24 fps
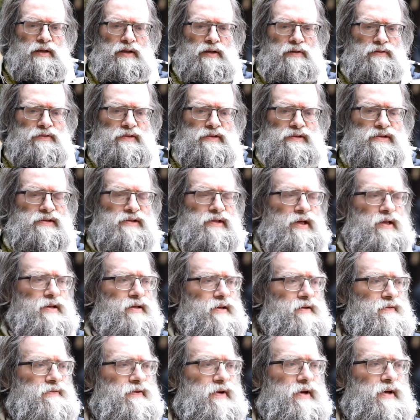
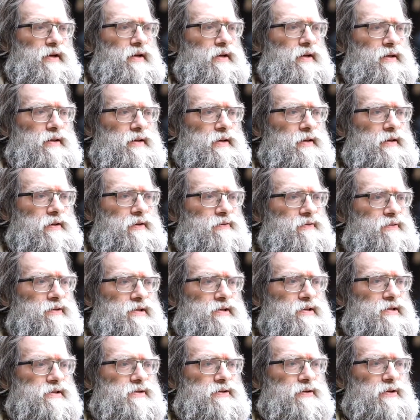understanding very little of
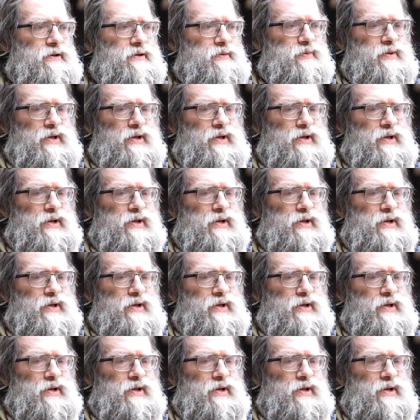what it's all